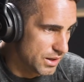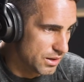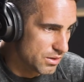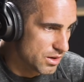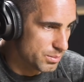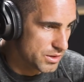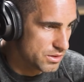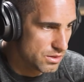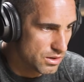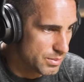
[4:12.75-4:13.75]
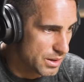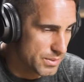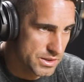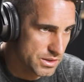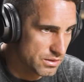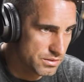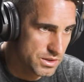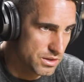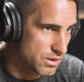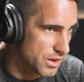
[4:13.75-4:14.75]
I loaded up a U-Haul by
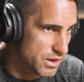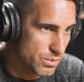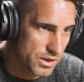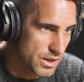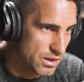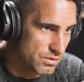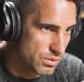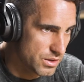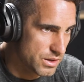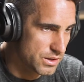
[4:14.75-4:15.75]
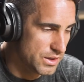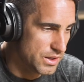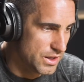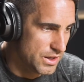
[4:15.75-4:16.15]
myself. Didn't know anyone in California.